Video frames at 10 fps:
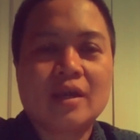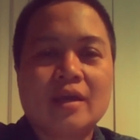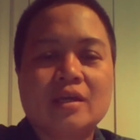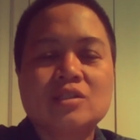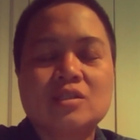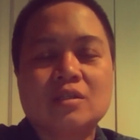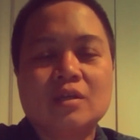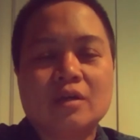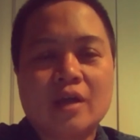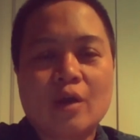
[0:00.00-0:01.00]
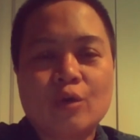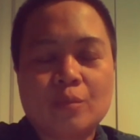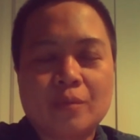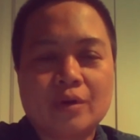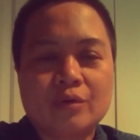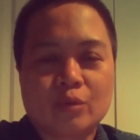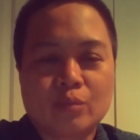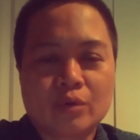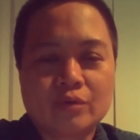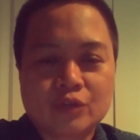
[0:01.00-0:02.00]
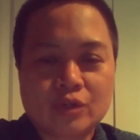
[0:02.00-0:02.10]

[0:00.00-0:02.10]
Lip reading: That's the counterpart of your board of